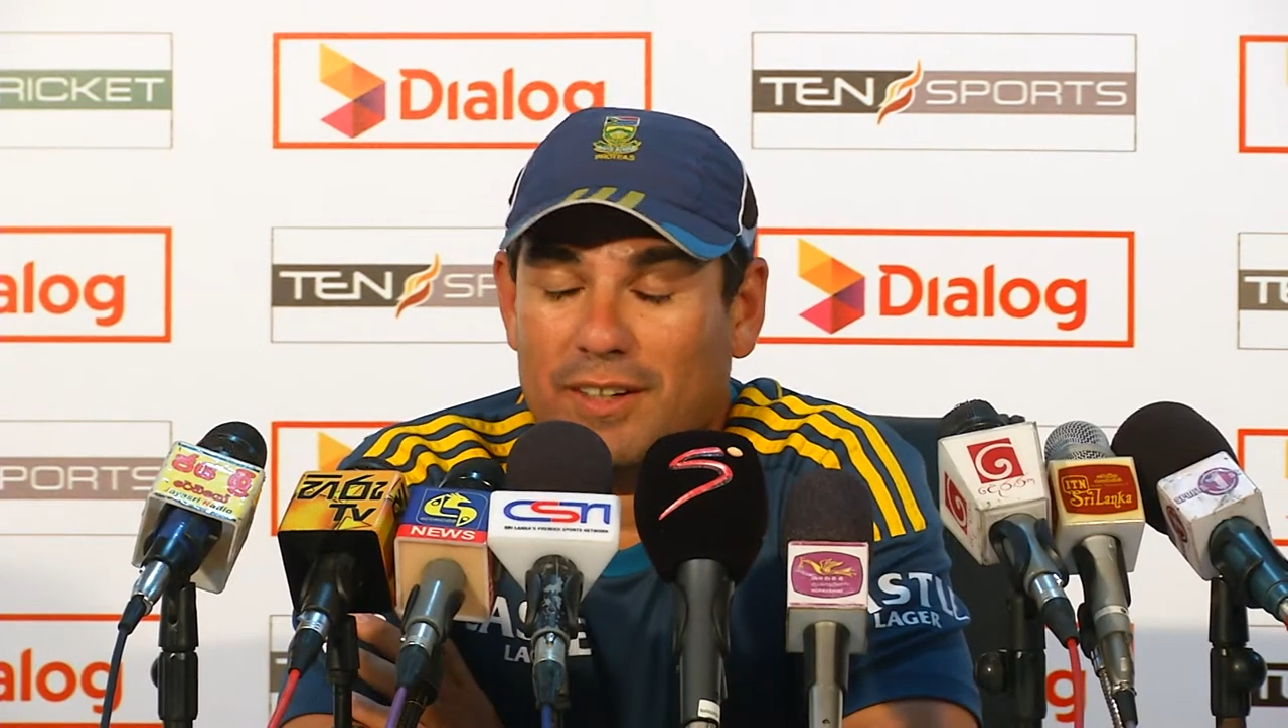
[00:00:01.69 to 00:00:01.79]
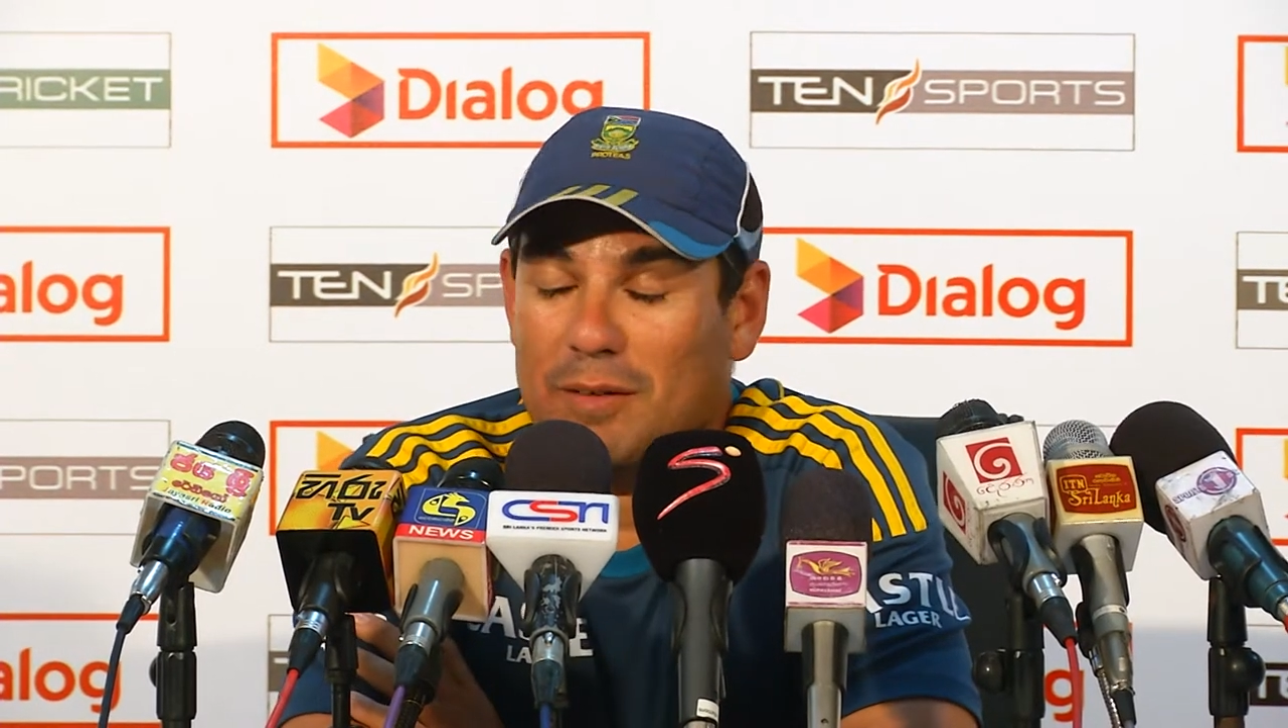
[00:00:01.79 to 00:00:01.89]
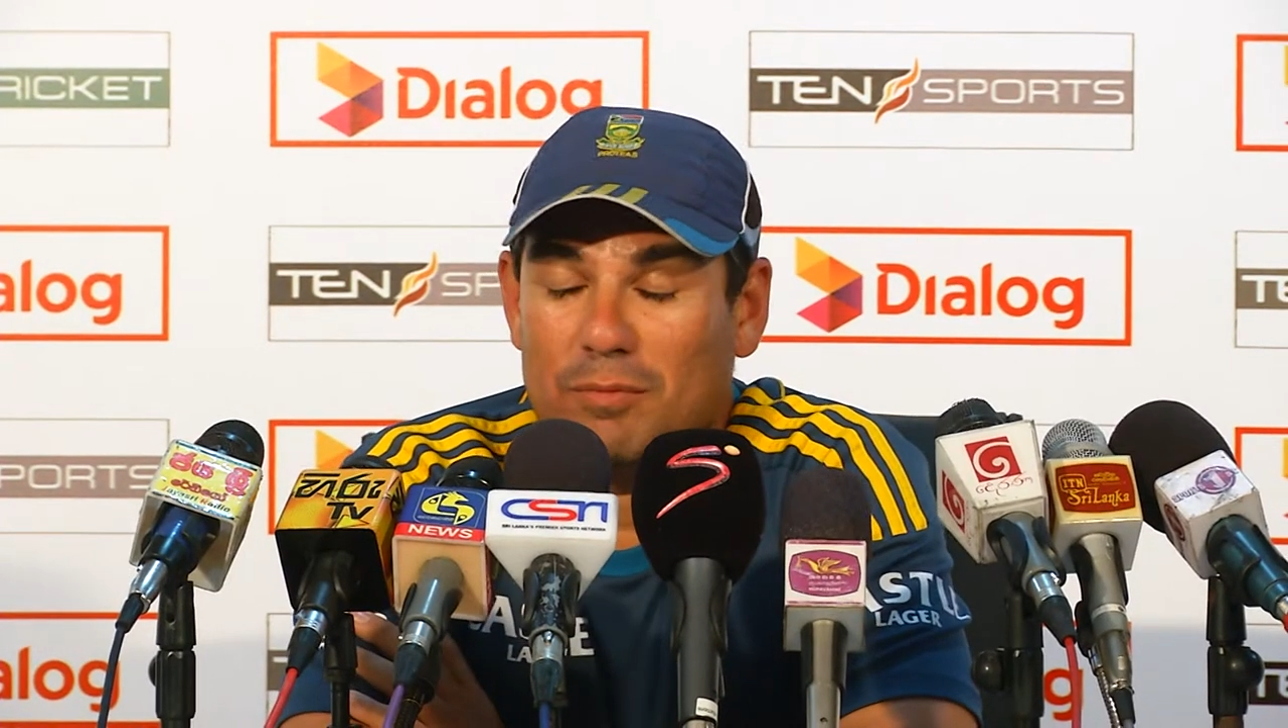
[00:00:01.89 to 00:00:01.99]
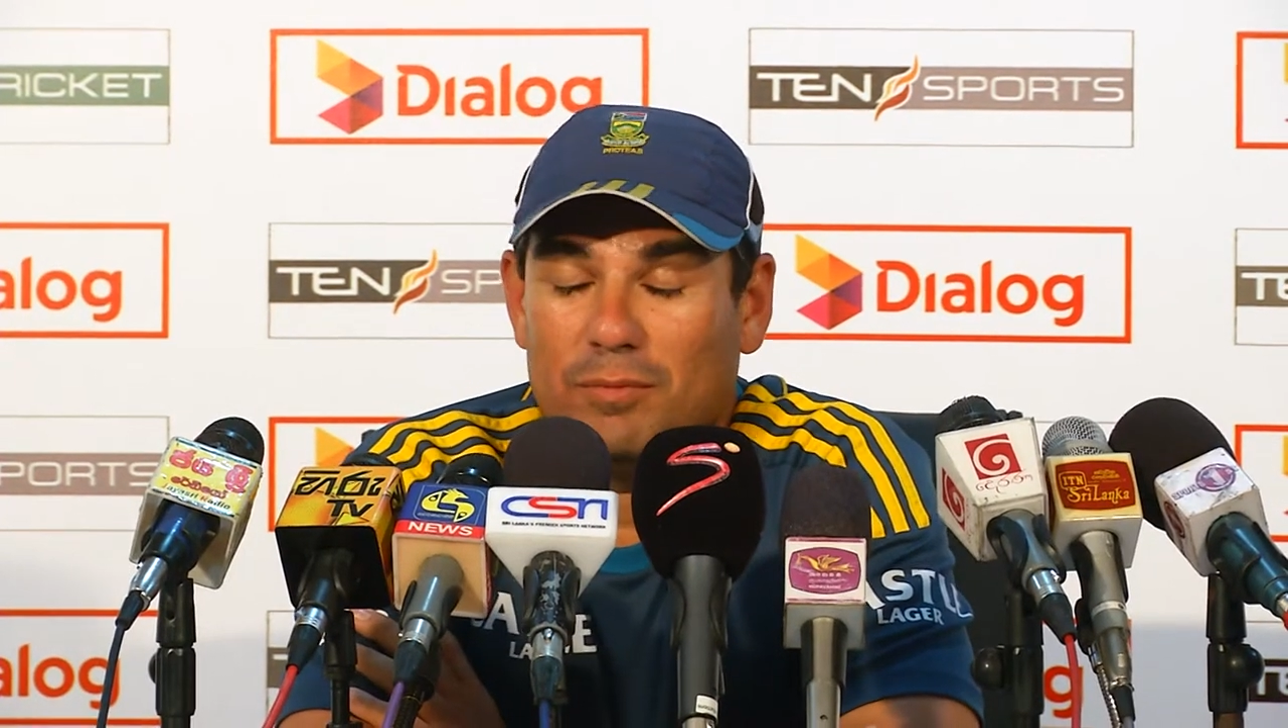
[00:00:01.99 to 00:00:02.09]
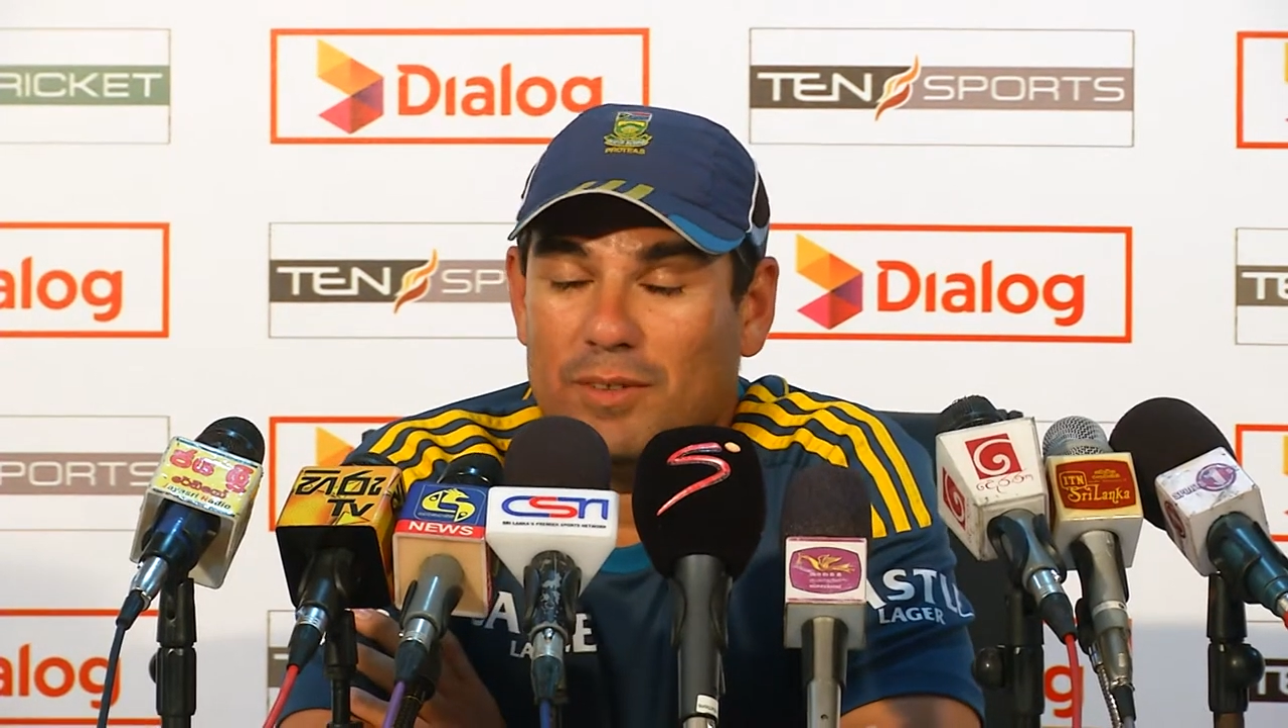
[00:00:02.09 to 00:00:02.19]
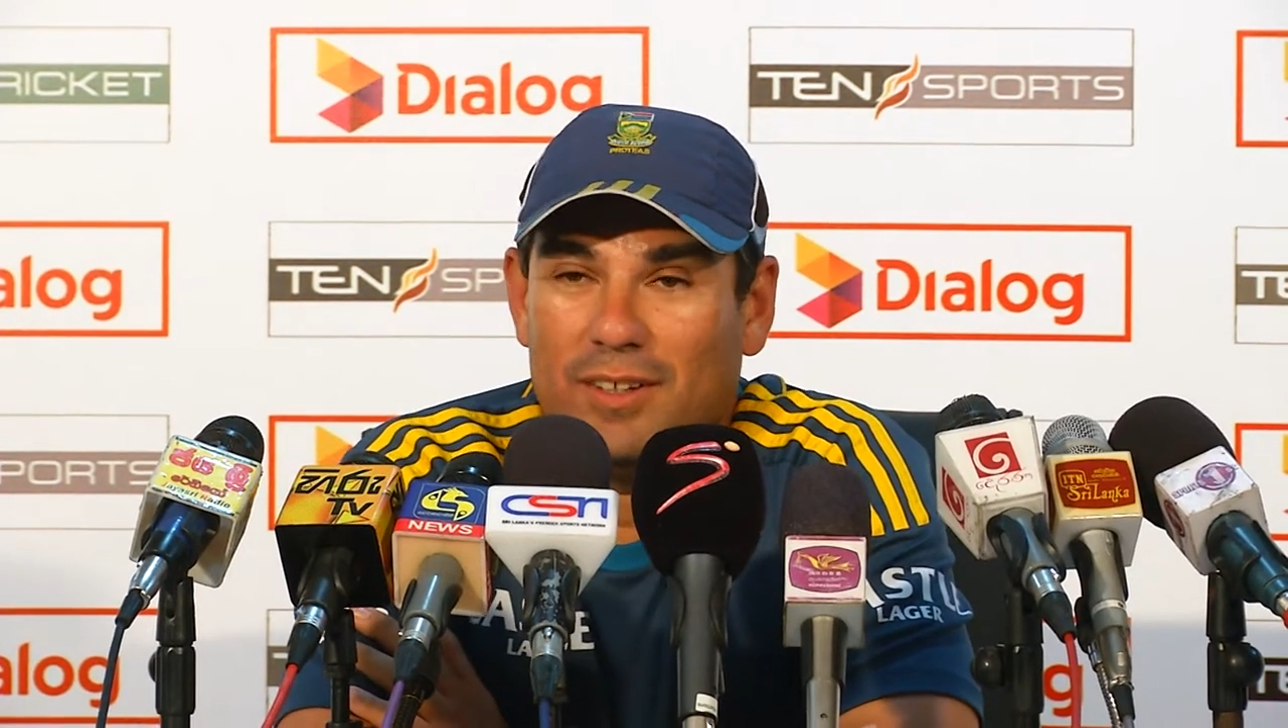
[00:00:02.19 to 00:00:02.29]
Um,